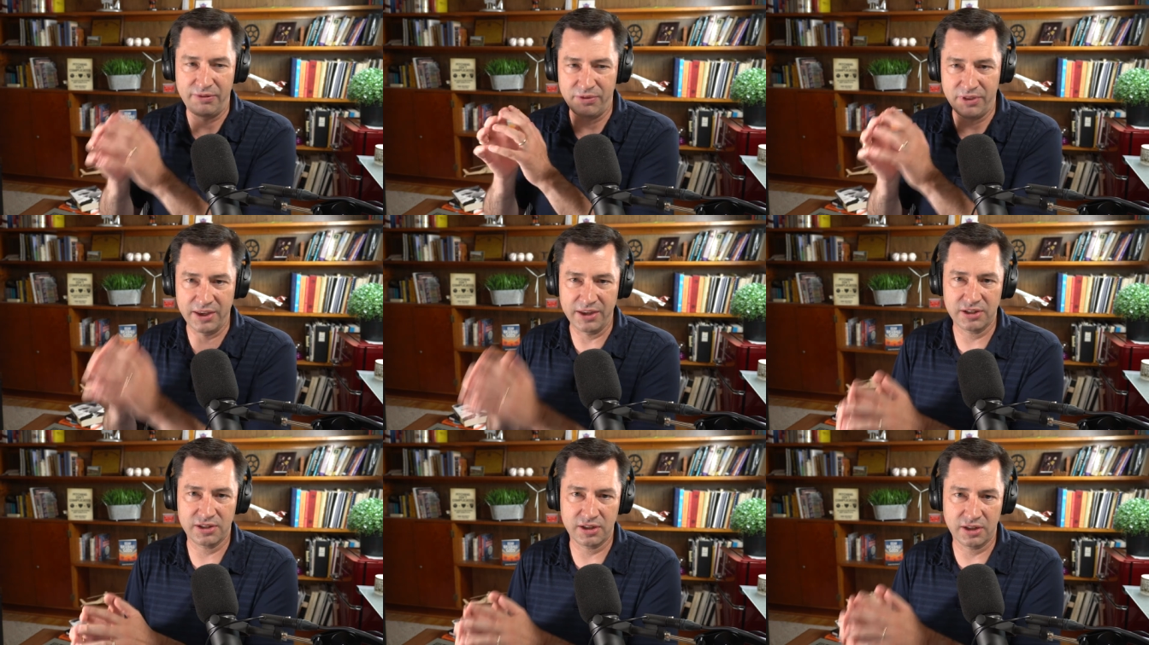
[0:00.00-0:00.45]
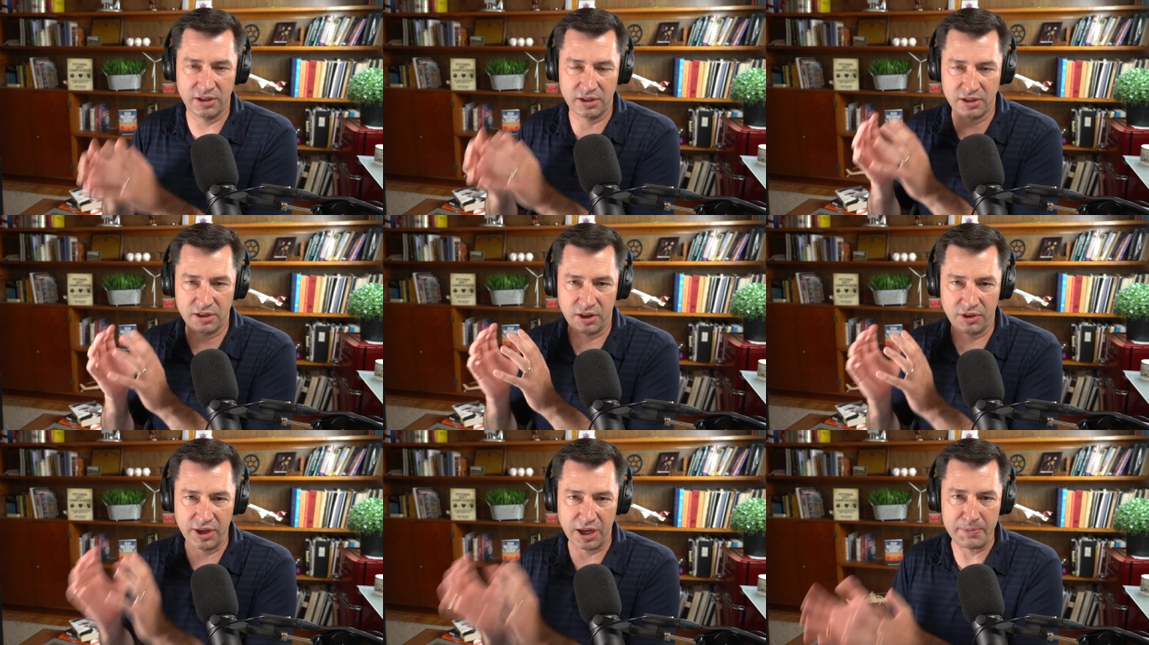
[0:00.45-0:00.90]
This uh,
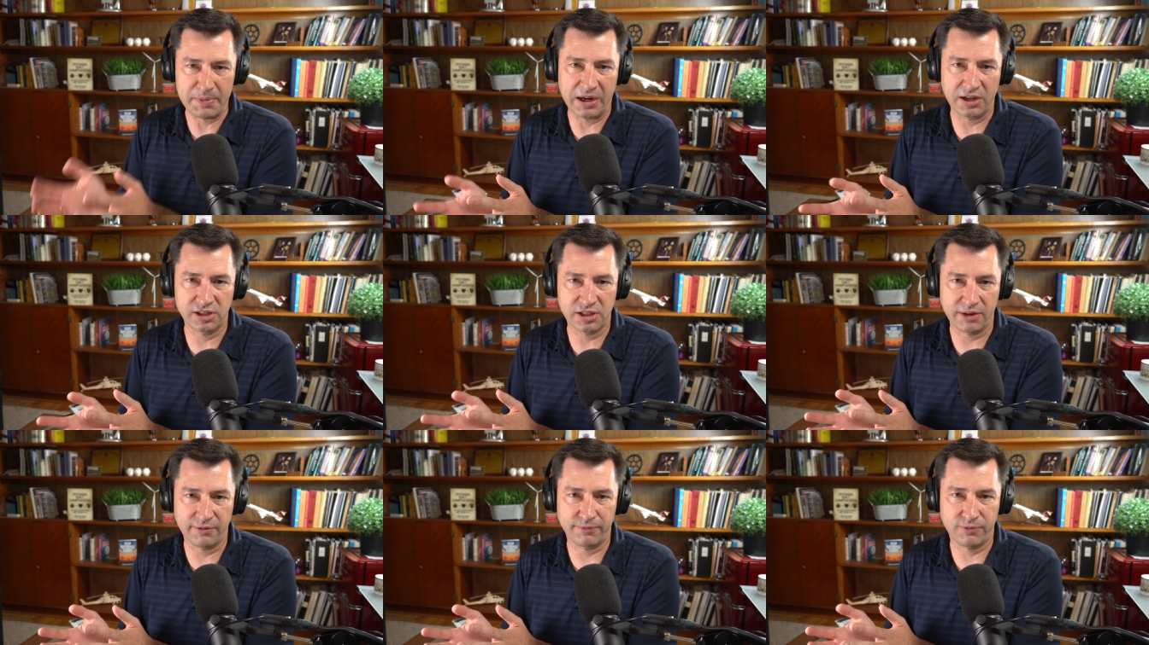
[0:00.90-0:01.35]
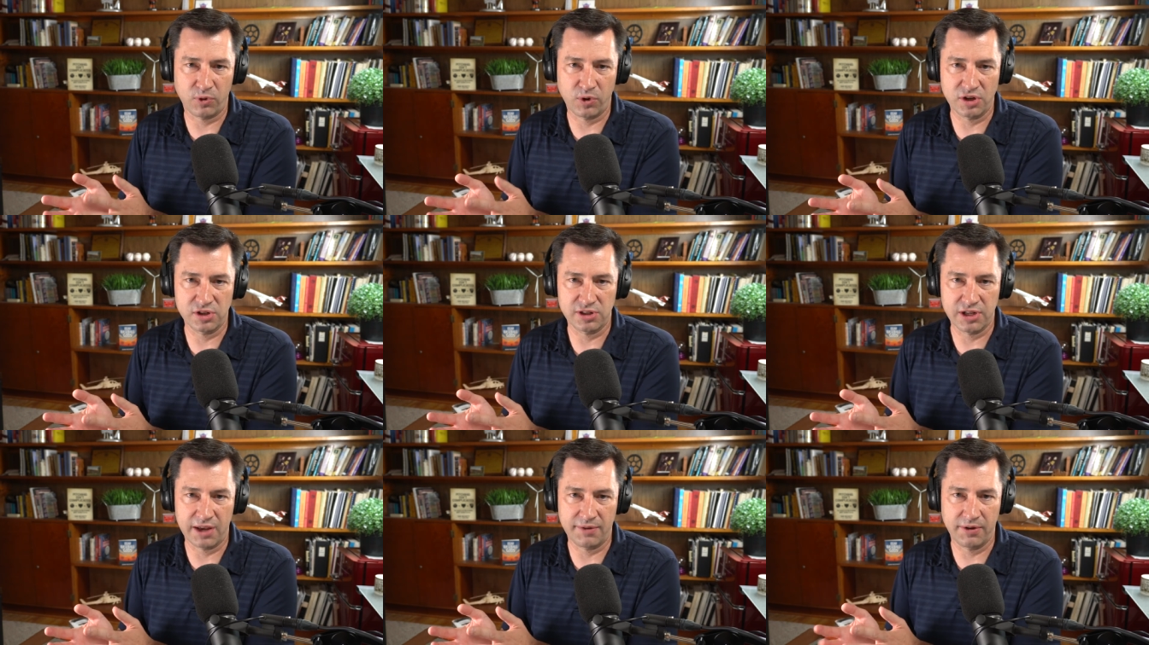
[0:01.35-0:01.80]
the thing about a
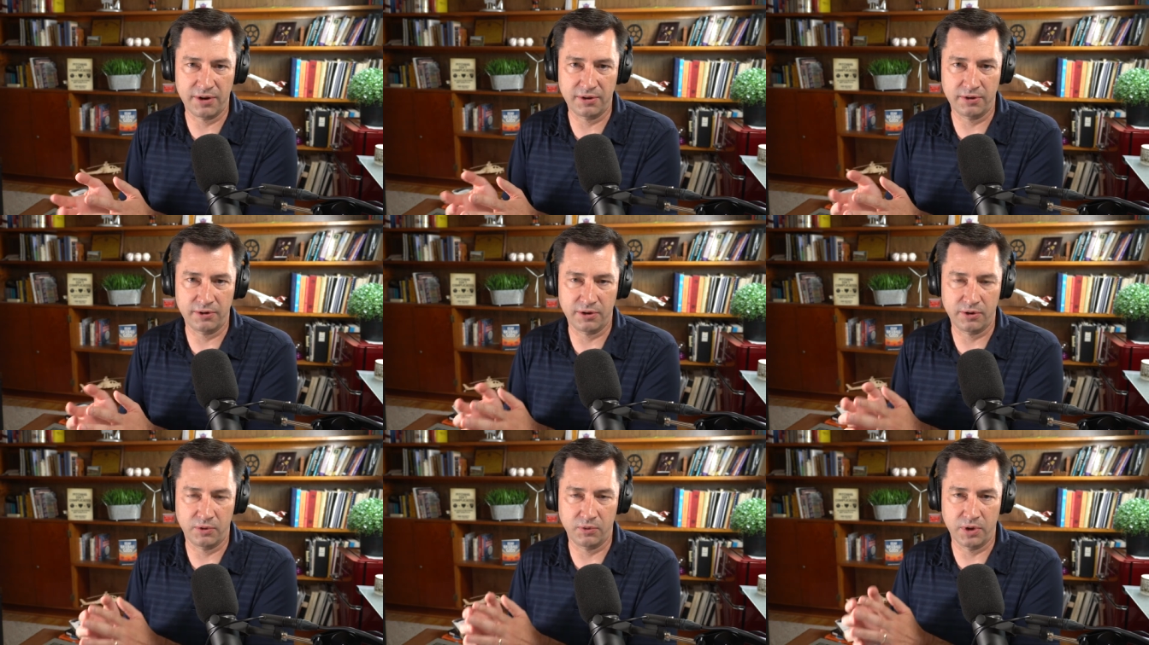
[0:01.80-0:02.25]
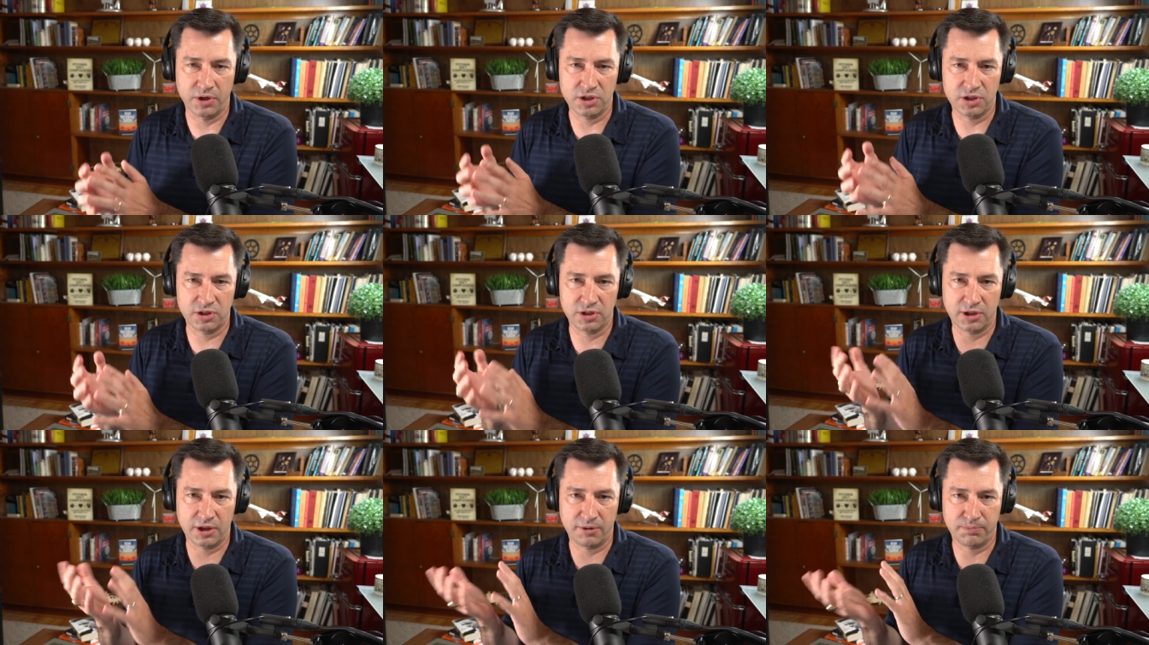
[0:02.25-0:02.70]
747,
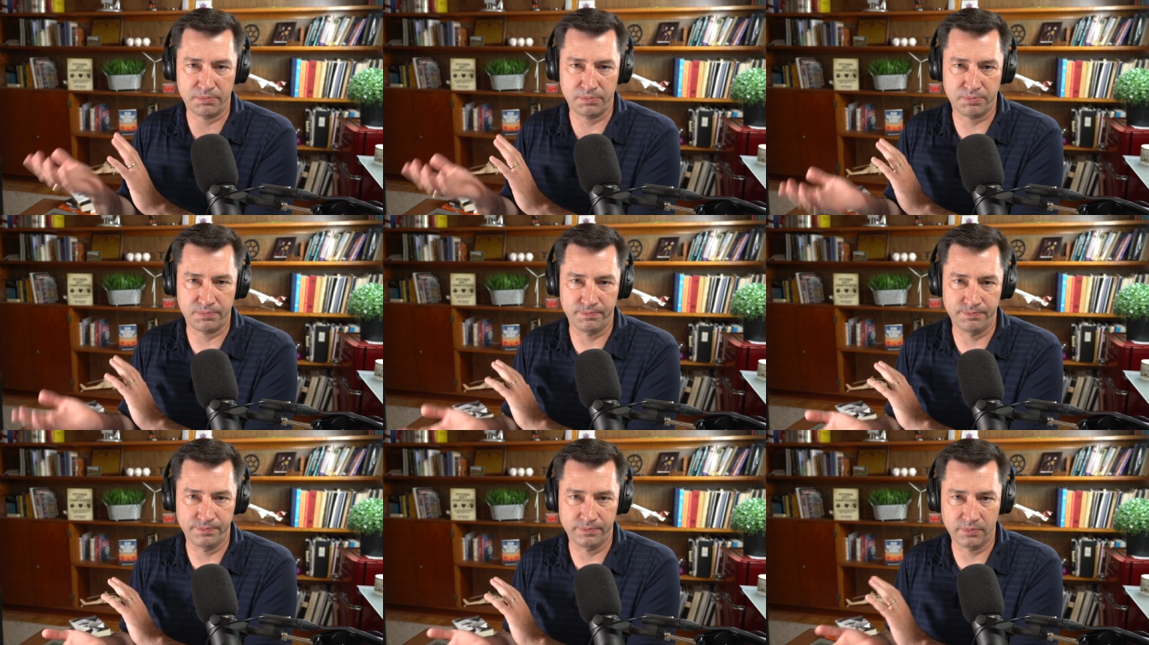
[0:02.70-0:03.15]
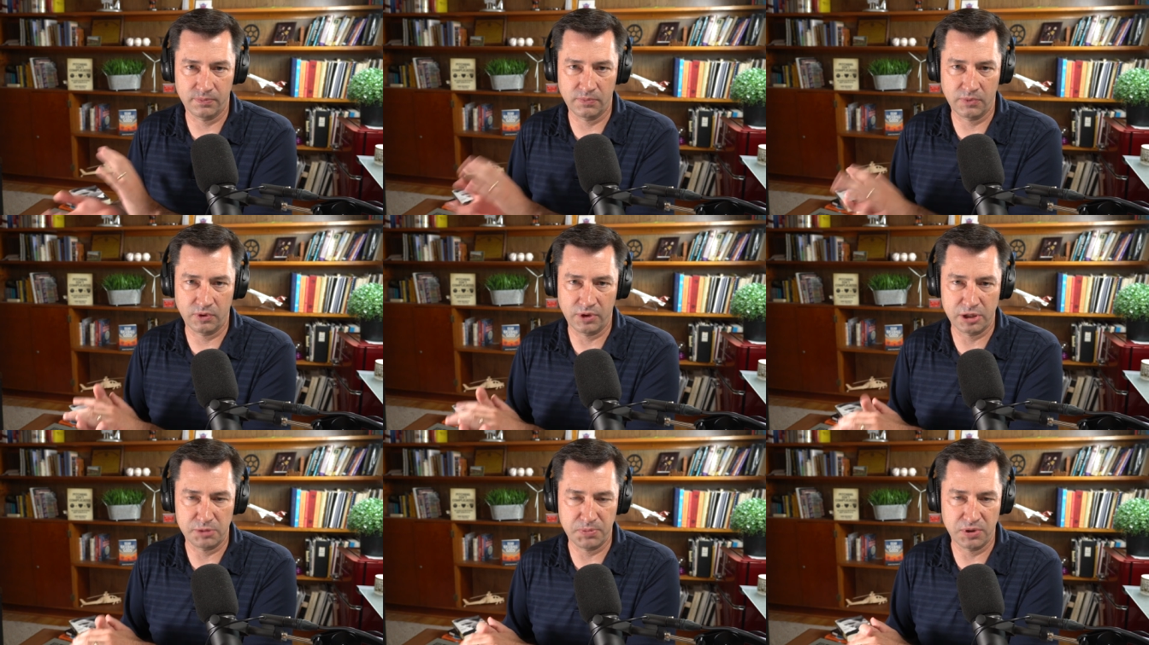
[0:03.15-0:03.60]
which the
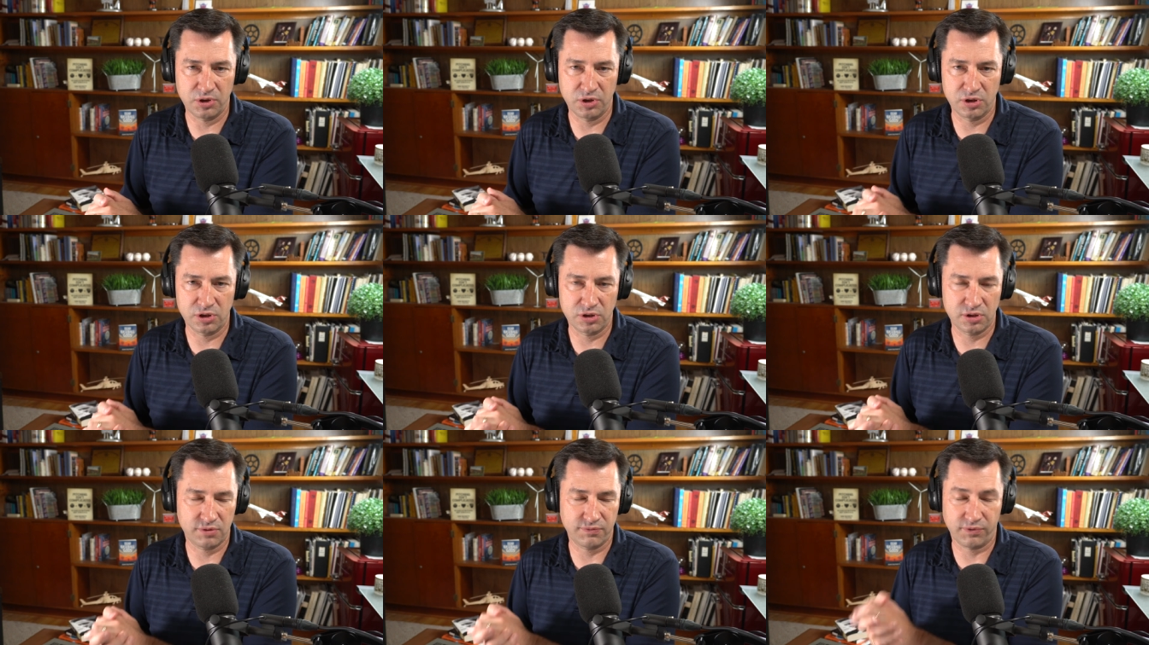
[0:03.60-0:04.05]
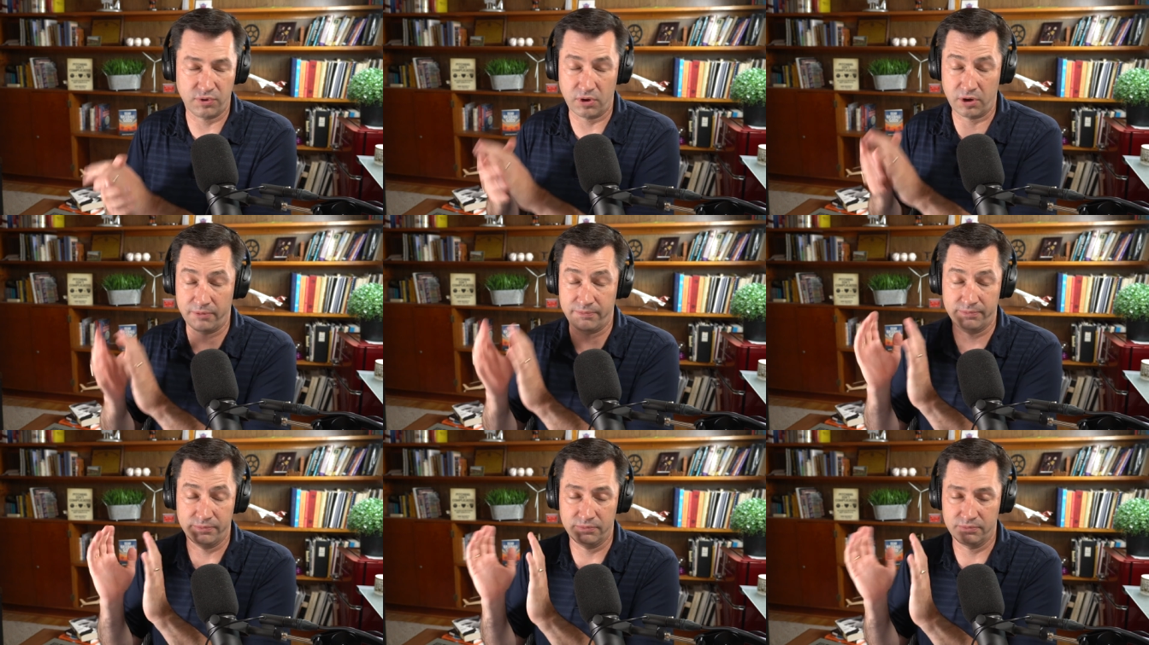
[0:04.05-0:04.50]
has been used
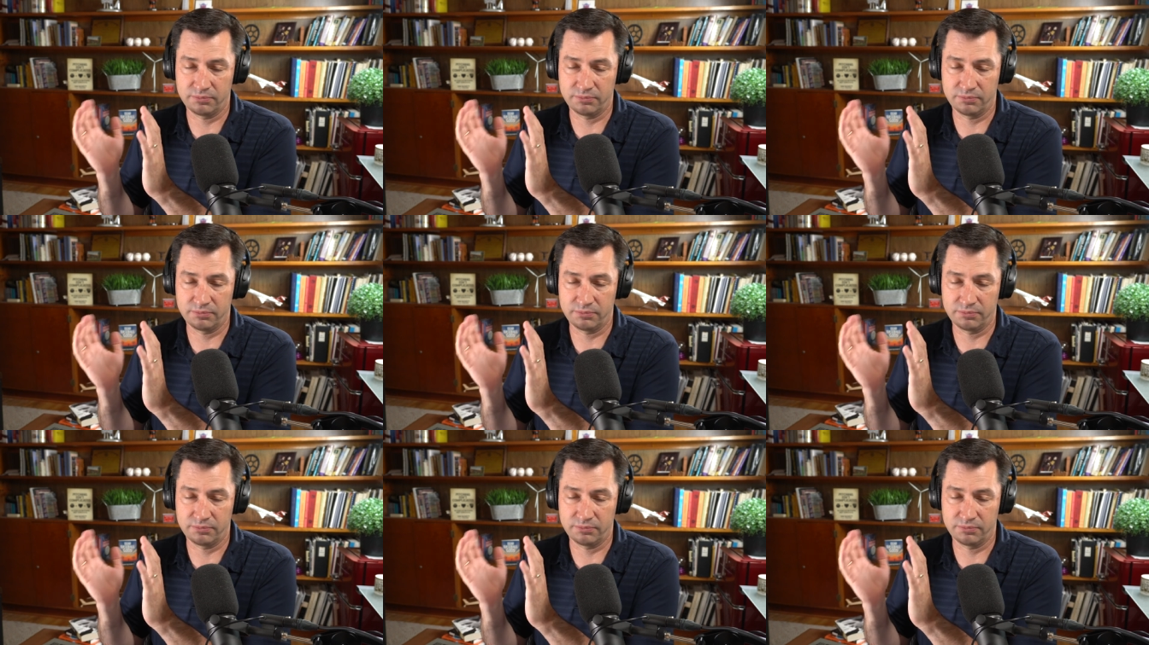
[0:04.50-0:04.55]
for